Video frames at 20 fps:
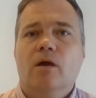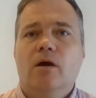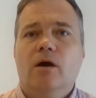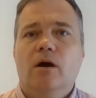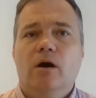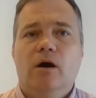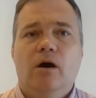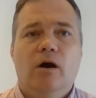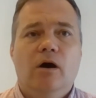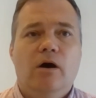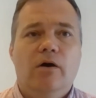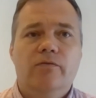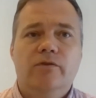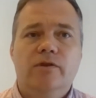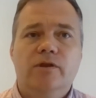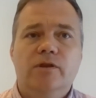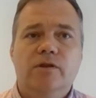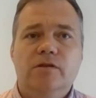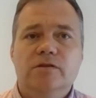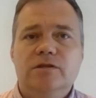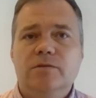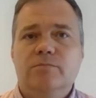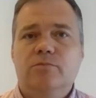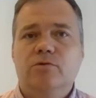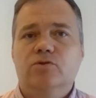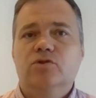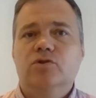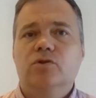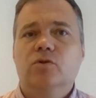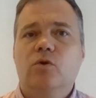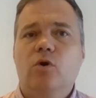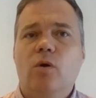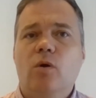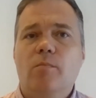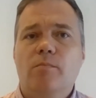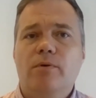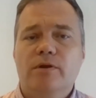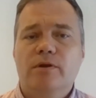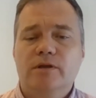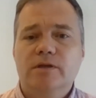the distribution
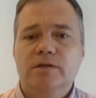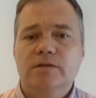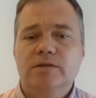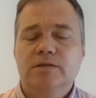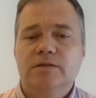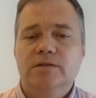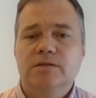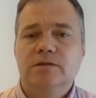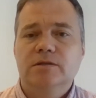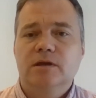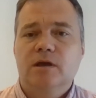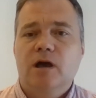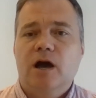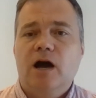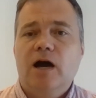companies,